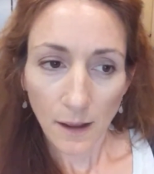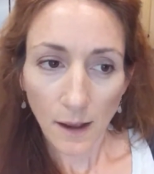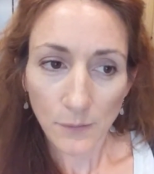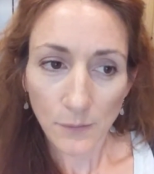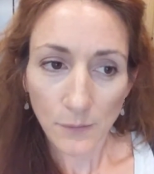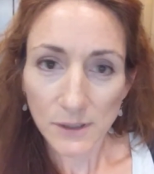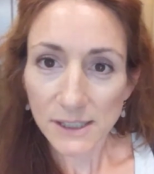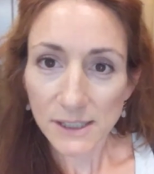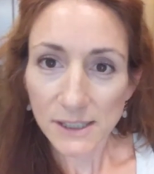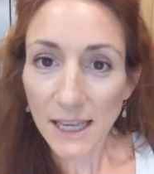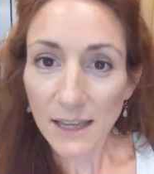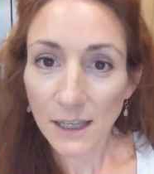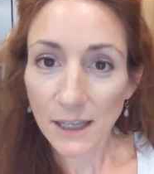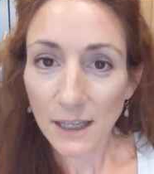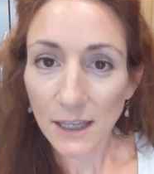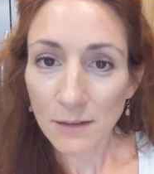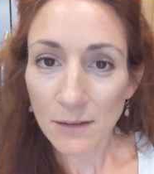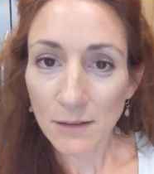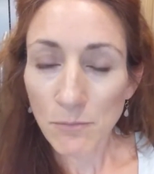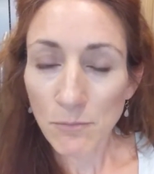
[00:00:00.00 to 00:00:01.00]

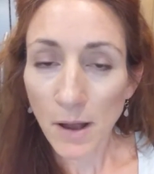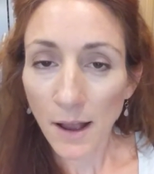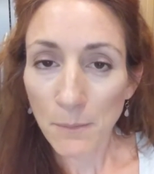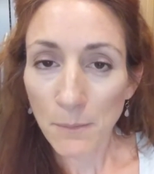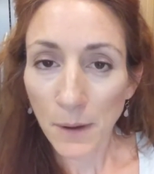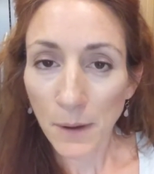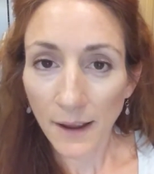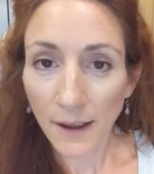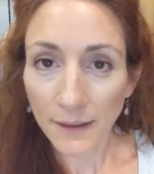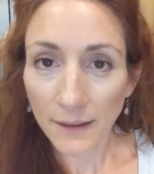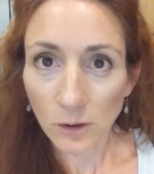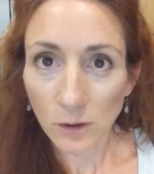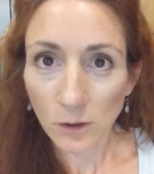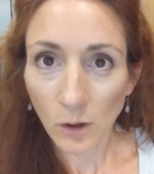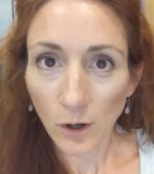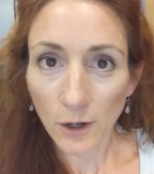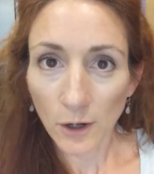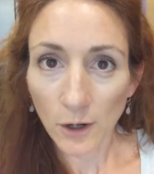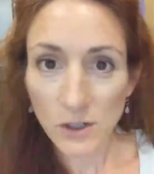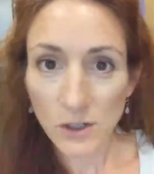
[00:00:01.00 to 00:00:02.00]
saving by buying the
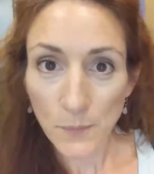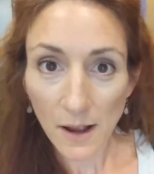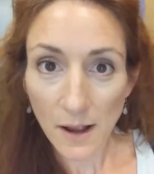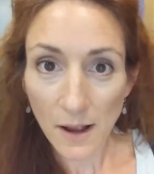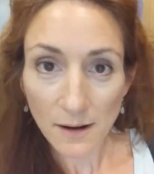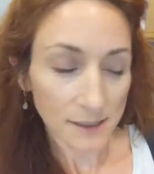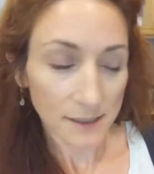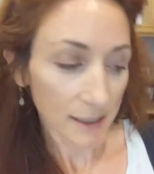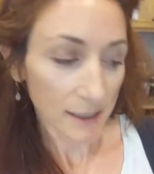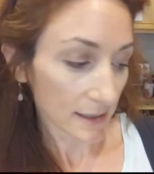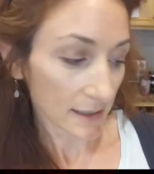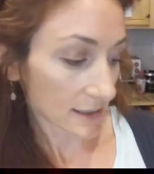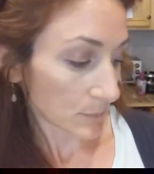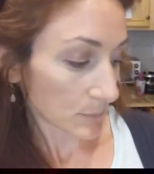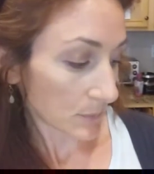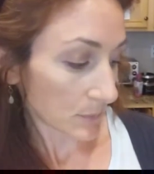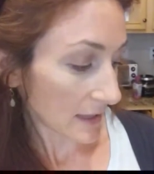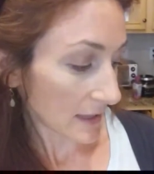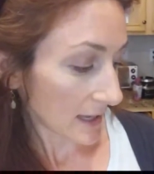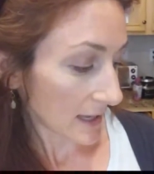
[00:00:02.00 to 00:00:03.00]
large boxes.
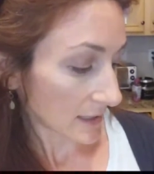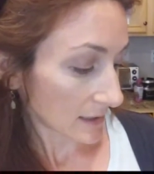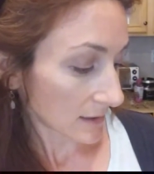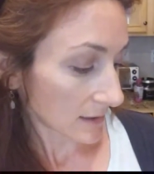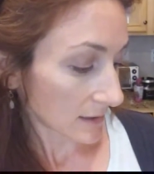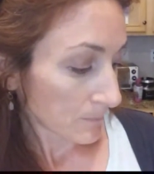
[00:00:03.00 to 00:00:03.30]
But then